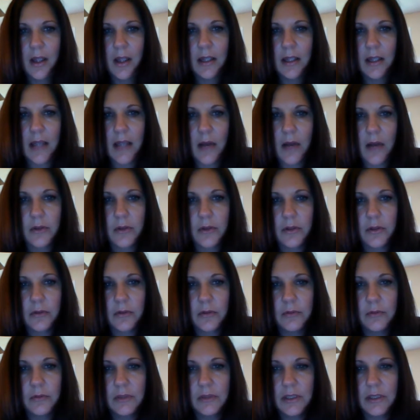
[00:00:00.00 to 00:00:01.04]
how
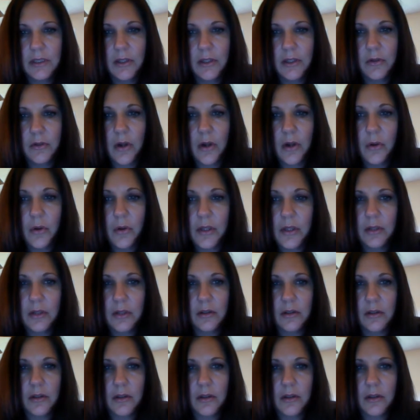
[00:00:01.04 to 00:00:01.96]
to, know that